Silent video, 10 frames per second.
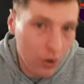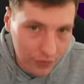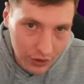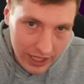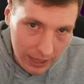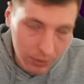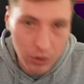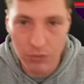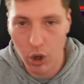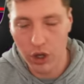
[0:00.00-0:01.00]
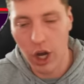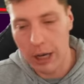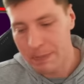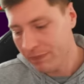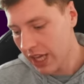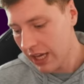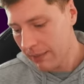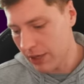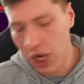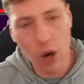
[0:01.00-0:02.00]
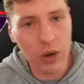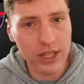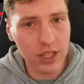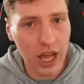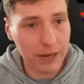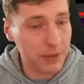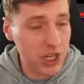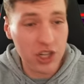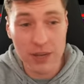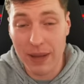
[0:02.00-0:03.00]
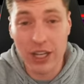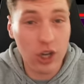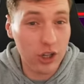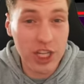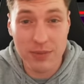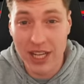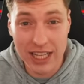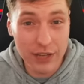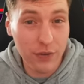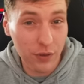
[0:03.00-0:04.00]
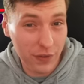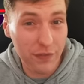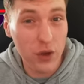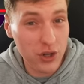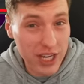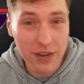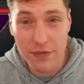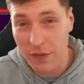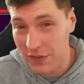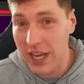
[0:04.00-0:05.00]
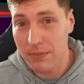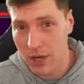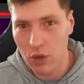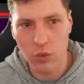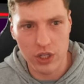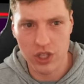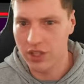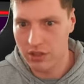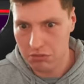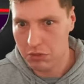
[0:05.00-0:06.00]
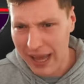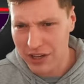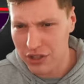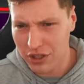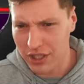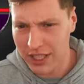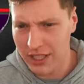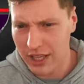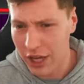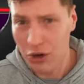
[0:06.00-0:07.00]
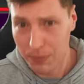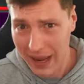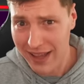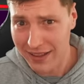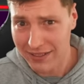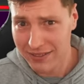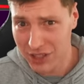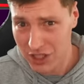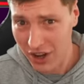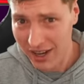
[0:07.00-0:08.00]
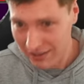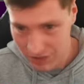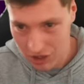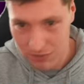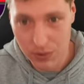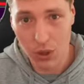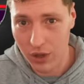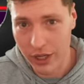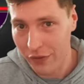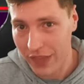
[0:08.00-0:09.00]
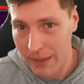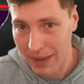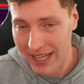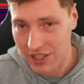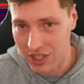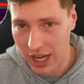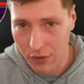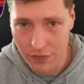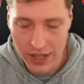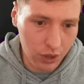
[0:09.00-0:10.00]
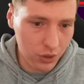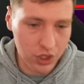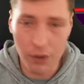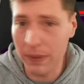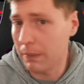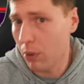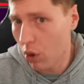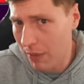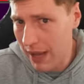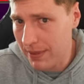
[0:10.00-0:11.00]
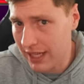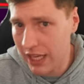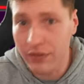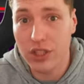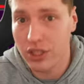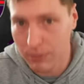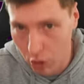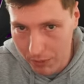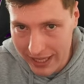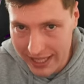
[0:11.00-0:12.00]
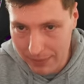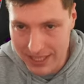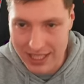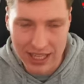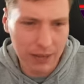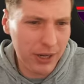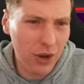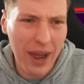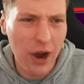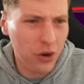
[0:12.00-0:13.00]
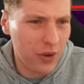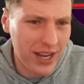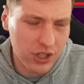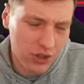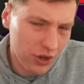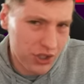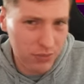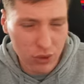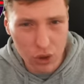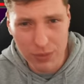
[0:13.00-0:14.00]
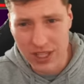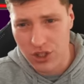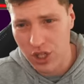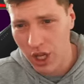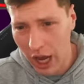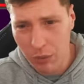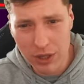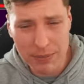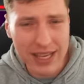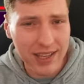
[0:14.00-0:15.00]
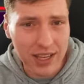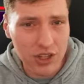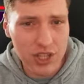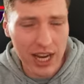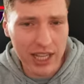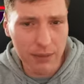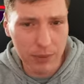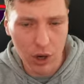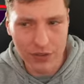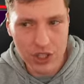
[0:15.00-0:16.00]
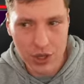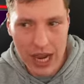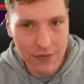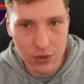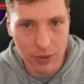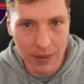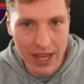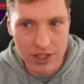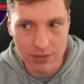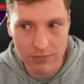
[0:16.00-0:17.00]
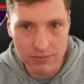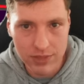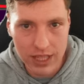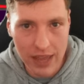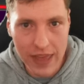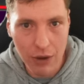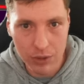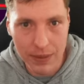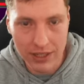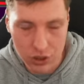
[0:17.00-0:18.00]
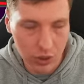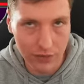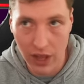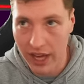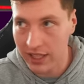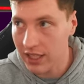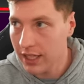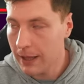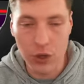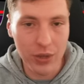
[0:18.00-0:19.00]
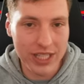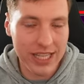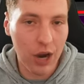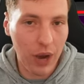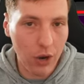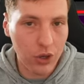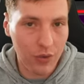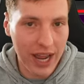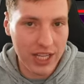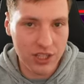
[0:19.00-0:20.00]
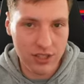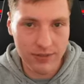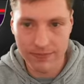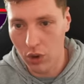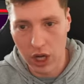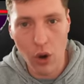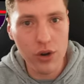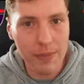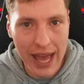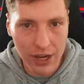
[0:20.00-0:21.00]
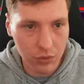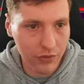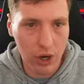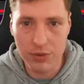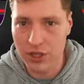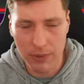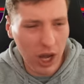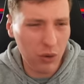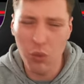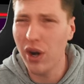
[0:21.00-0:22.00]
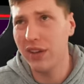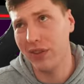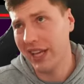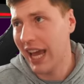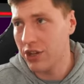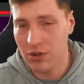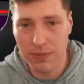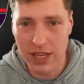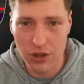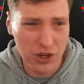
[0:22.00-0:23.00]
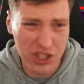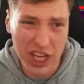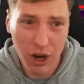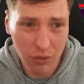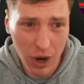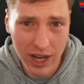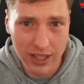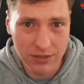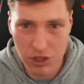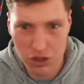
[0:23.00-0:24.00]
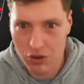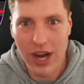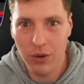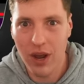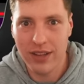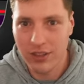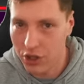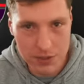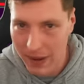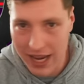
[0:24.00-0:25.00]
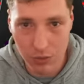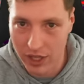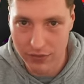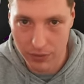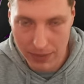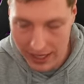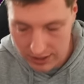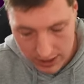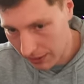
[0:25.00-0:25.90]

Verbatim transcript: Perro for a couple and whatnot. But no one like potentially Belakocet's going to leave for for thirteen, fifteen mil, which is basically a new player to sign, just purely off that money itself. And also Big Paul may be leaving, some more money coming to the club. I know Alcaraz has got some rumours. I wouldn't be against selling him, but obviously you have to replace him. And that would be sort of like if you were to sell Alcaraz or loan him out with an option to buy, whatever the case would be, you just get O'Reilly just straight away. You just pay whatever amount.